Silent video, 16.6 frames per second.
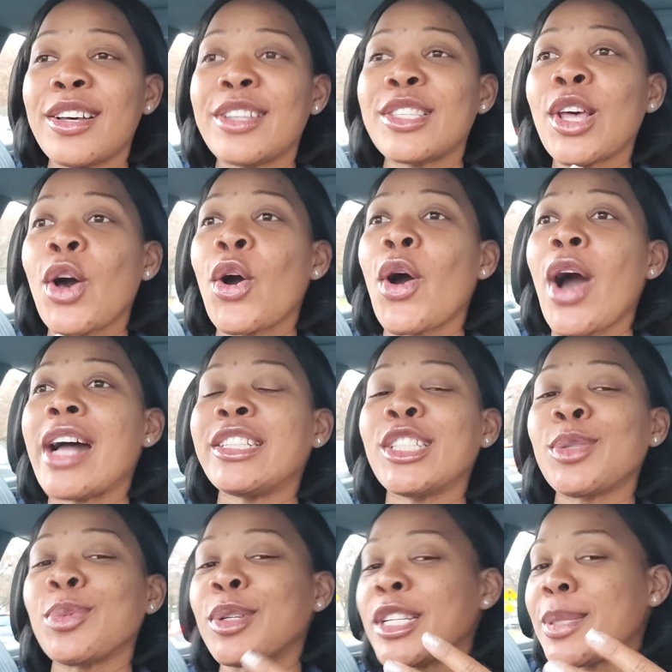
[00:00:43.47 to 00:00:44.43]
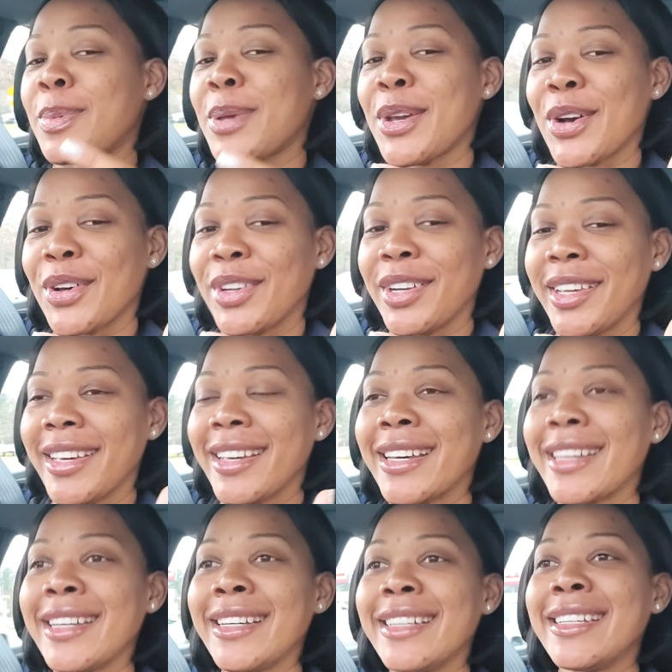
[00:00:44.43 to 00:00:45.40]
So I just want to speak on it.
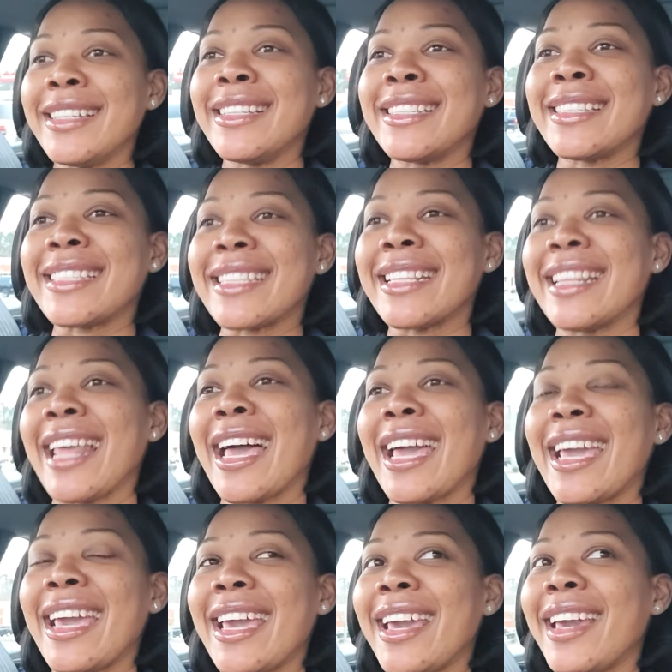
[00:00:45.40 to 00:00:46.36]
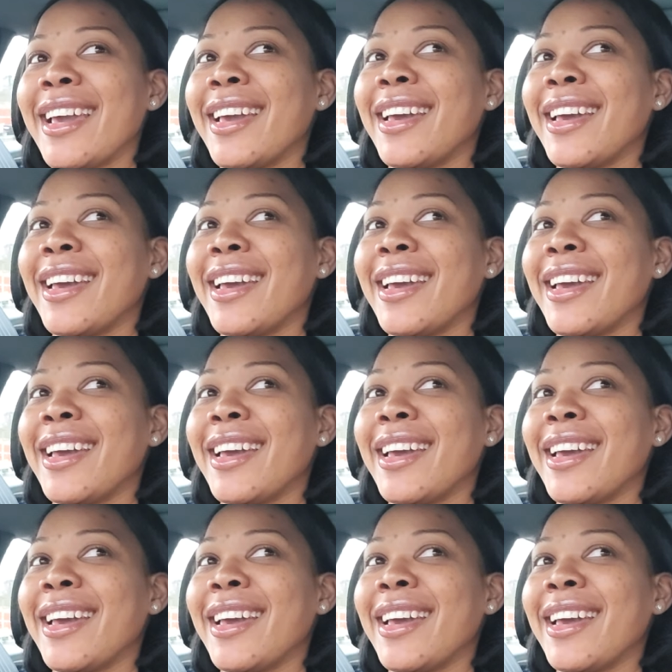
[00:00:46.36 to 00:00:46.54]
Cause like